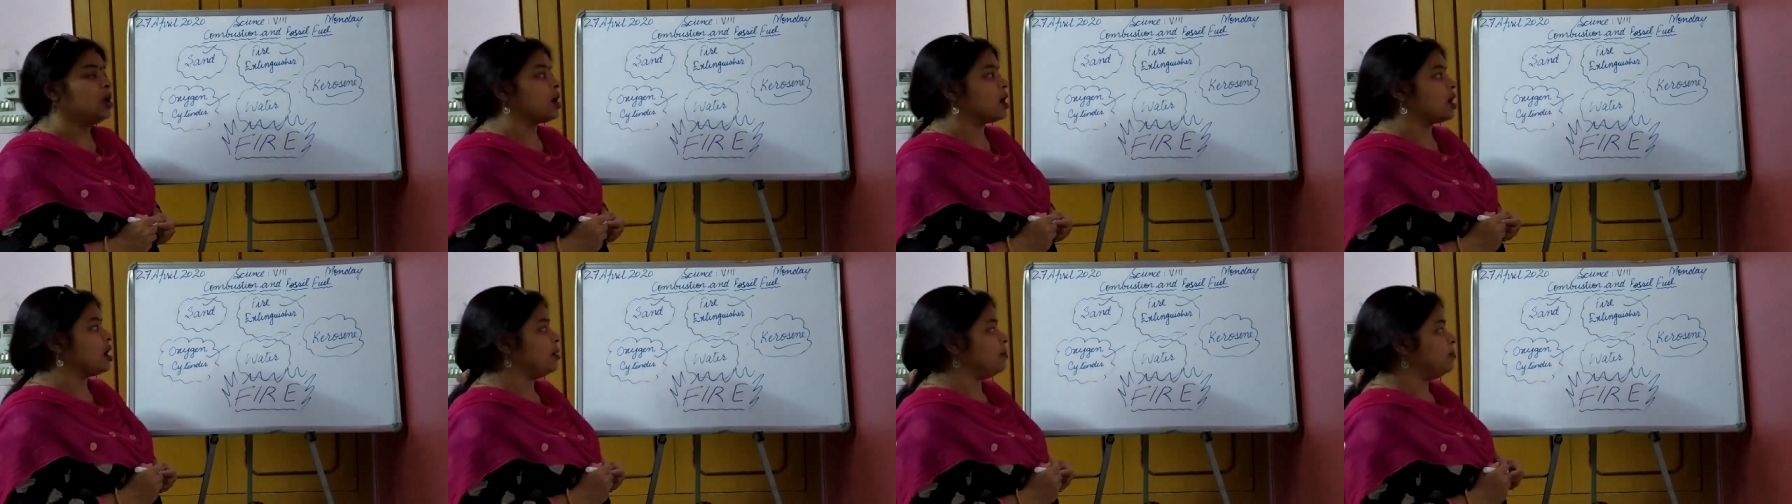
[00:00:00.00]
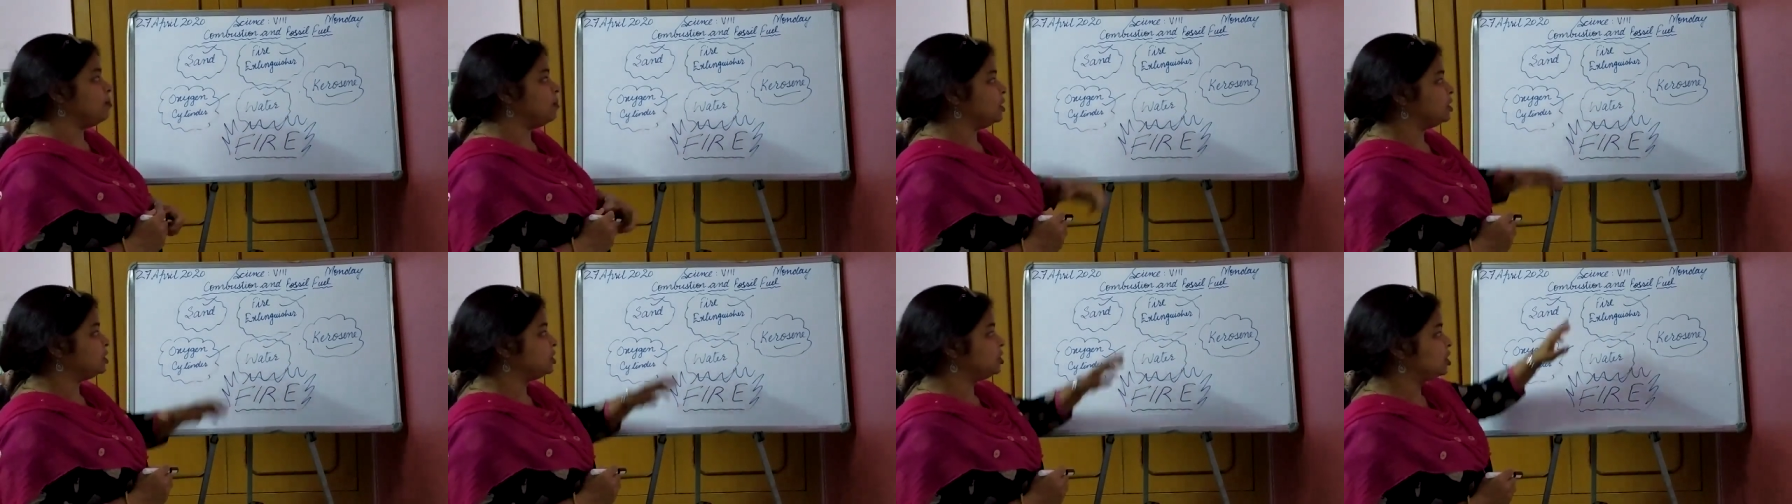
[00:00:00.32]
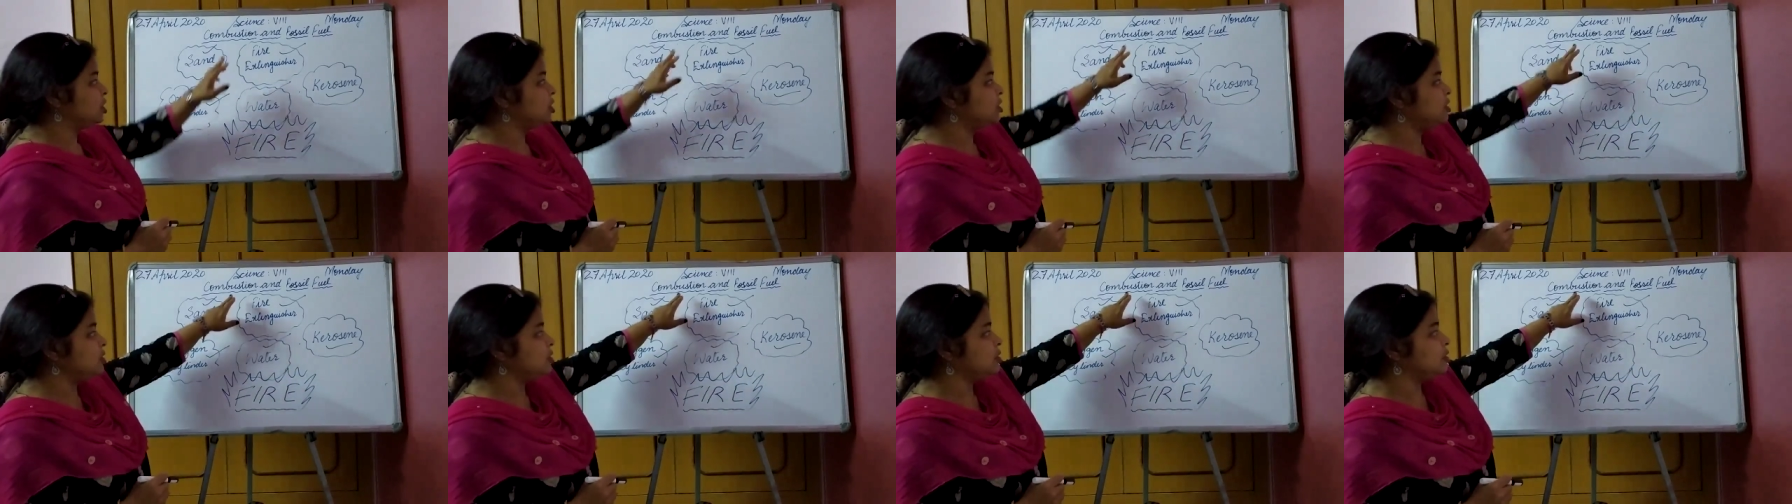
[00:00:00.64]

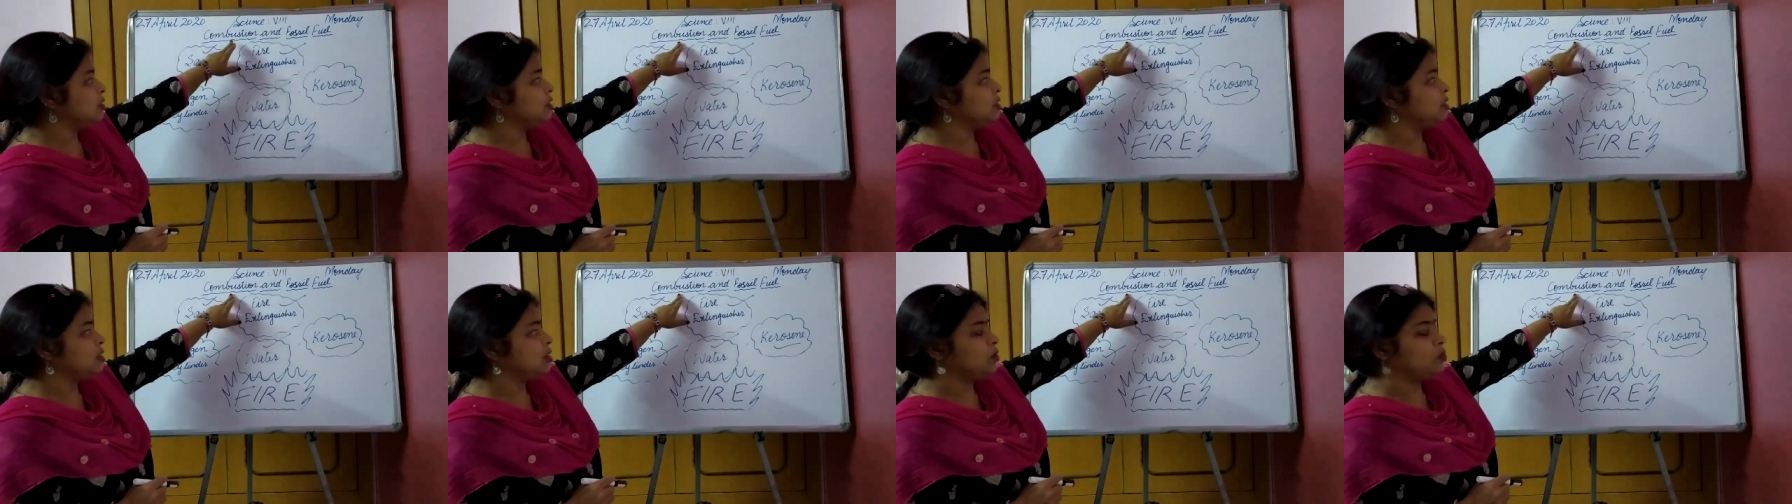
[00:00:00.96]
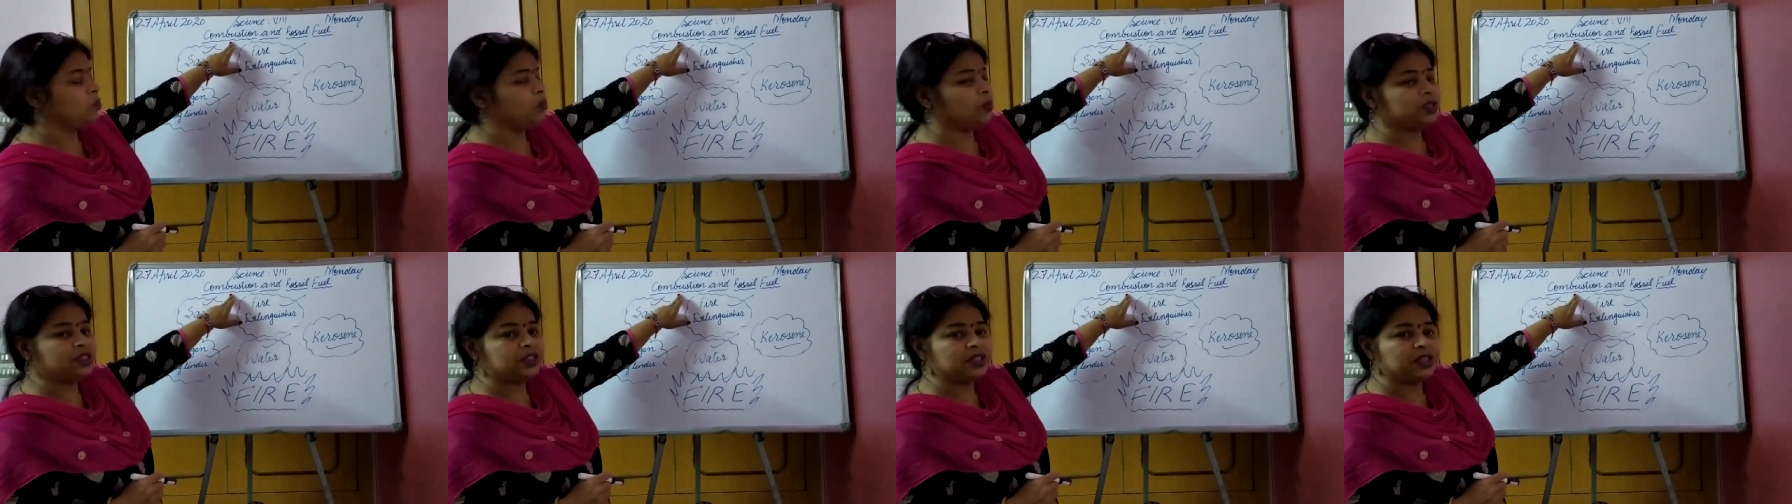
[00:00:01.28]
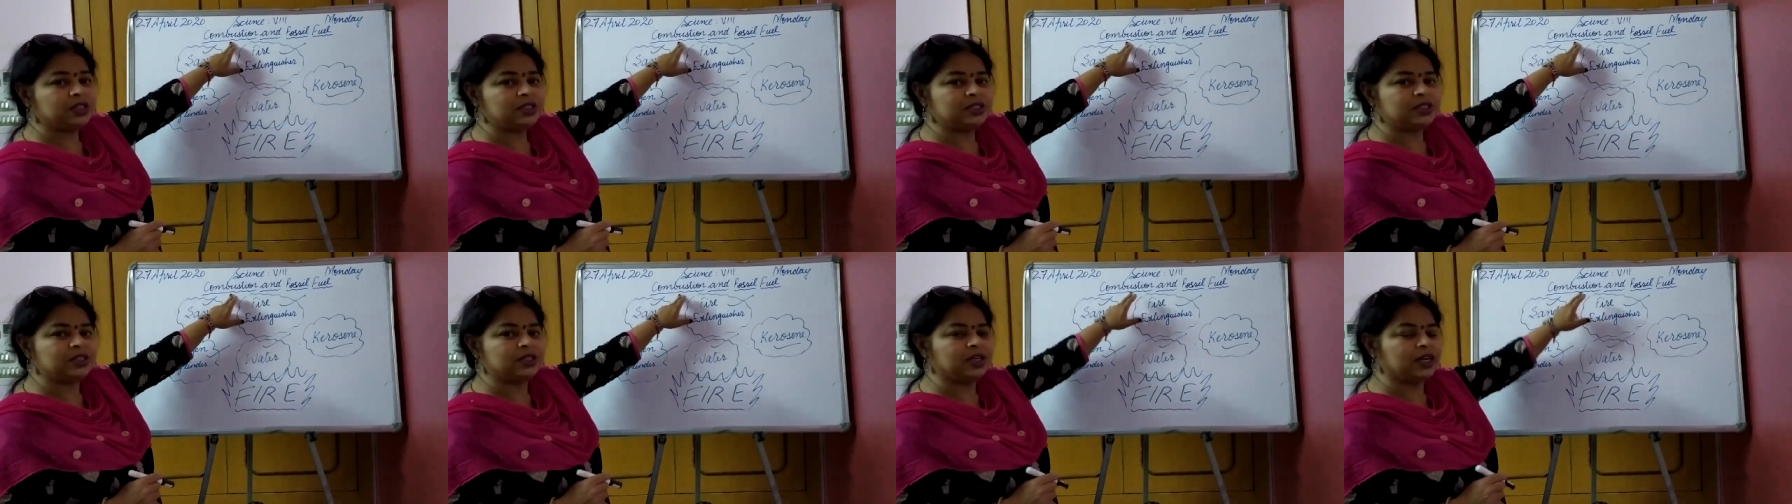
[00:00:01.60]
Combustion, which
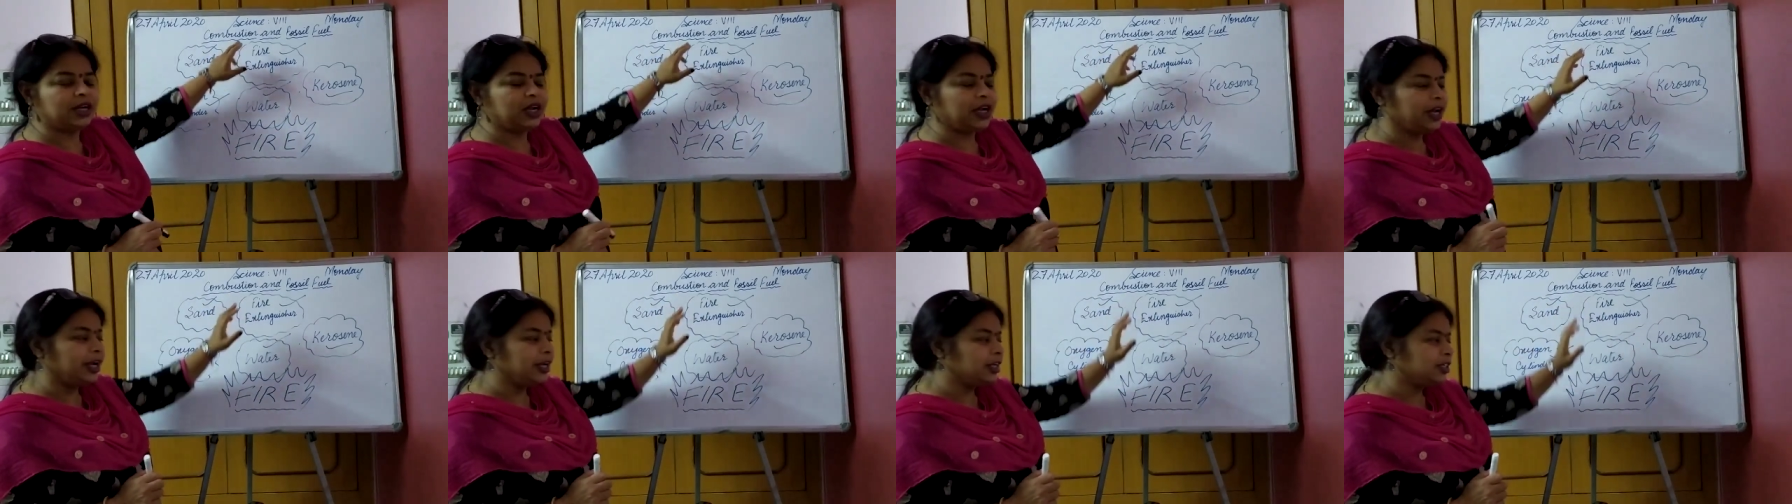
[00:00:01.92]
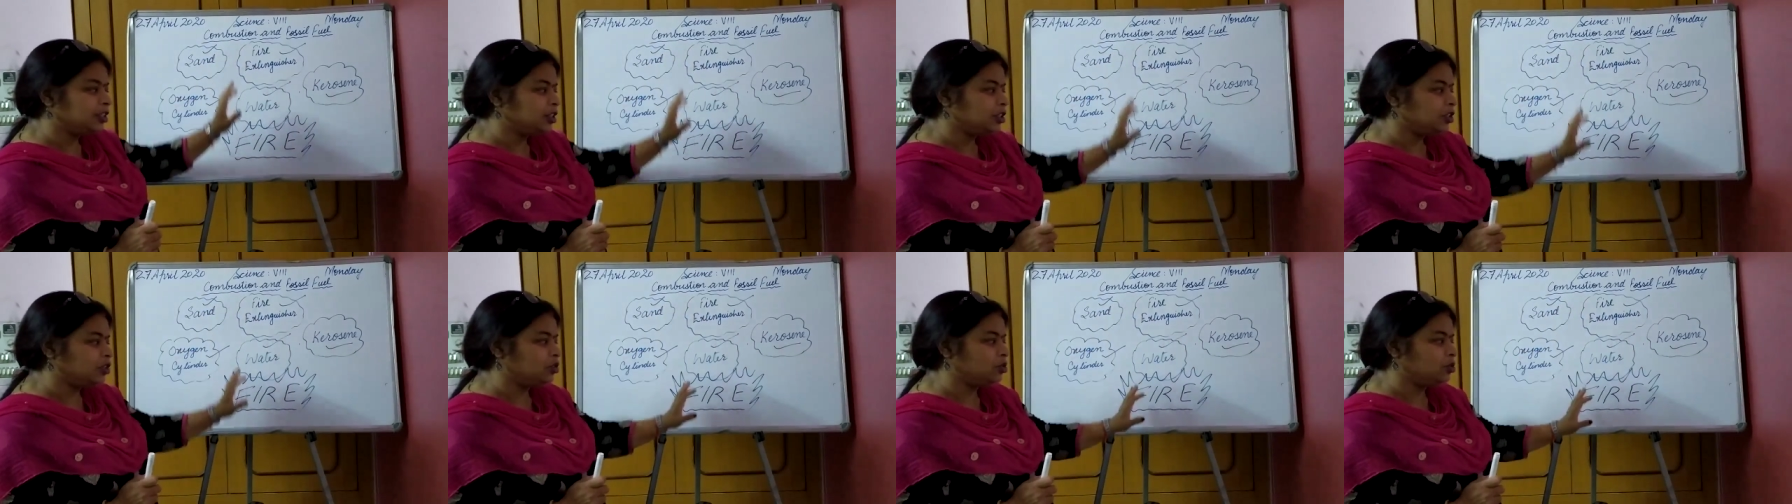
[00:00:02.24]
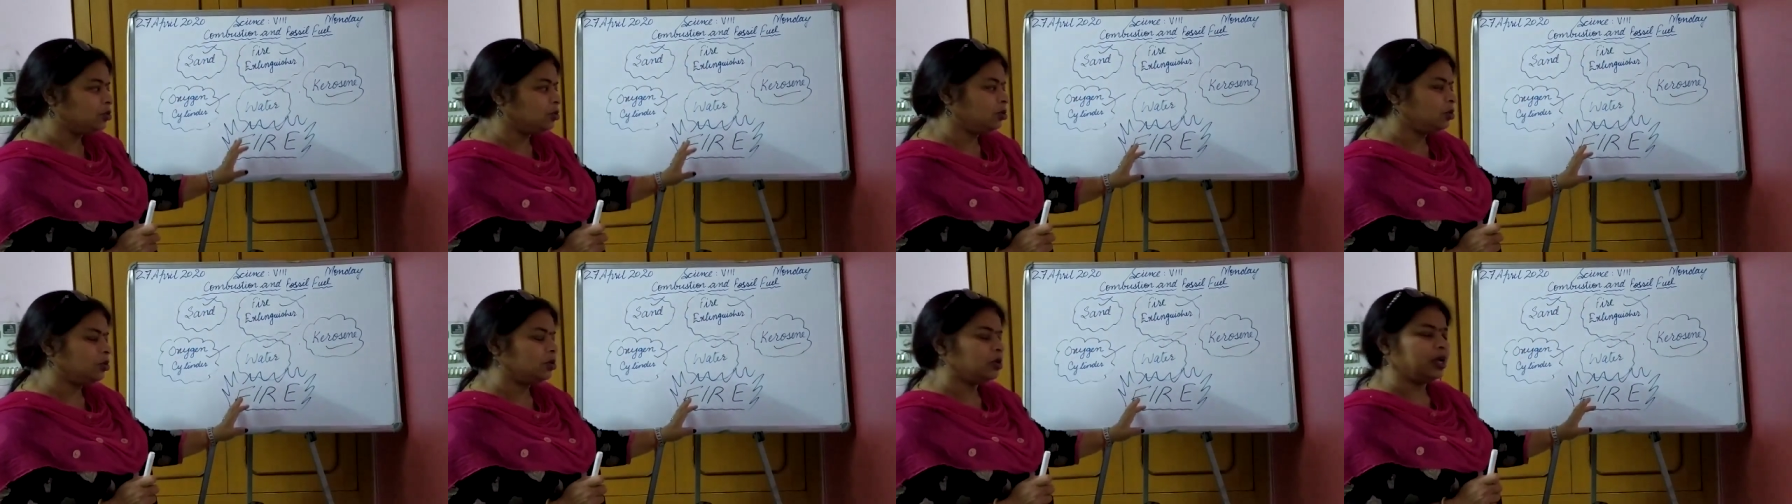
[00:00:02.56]
is related
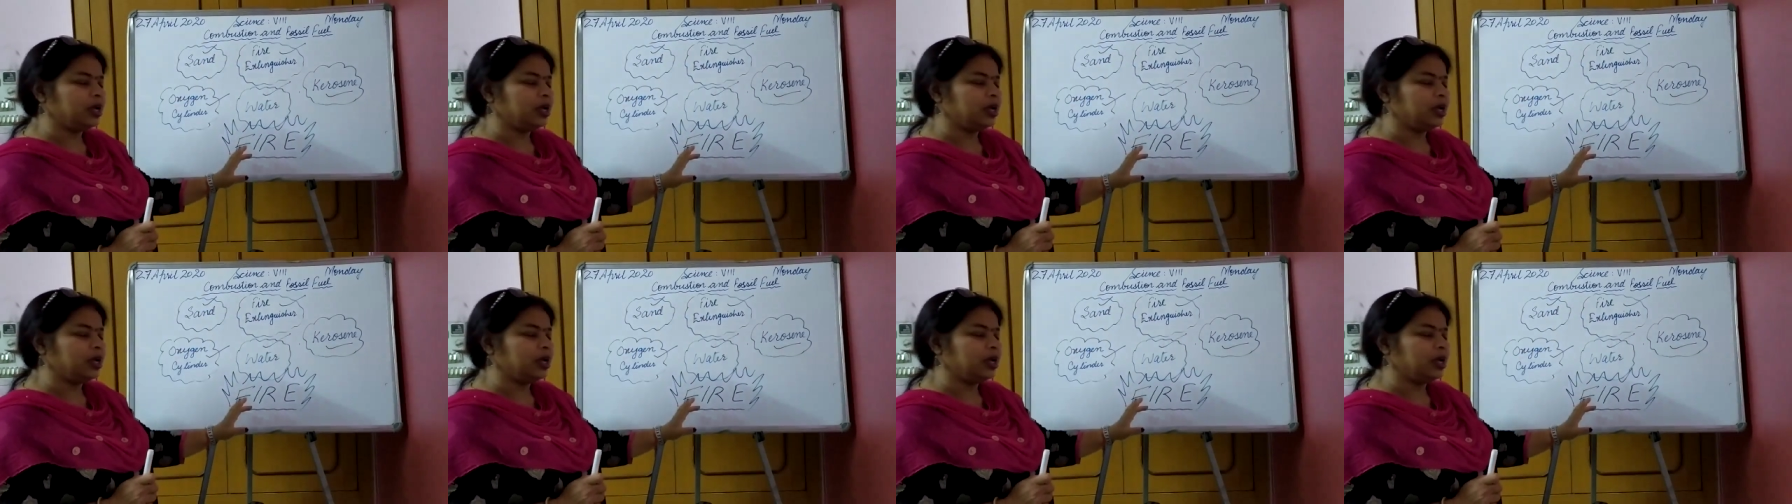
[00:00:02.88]
to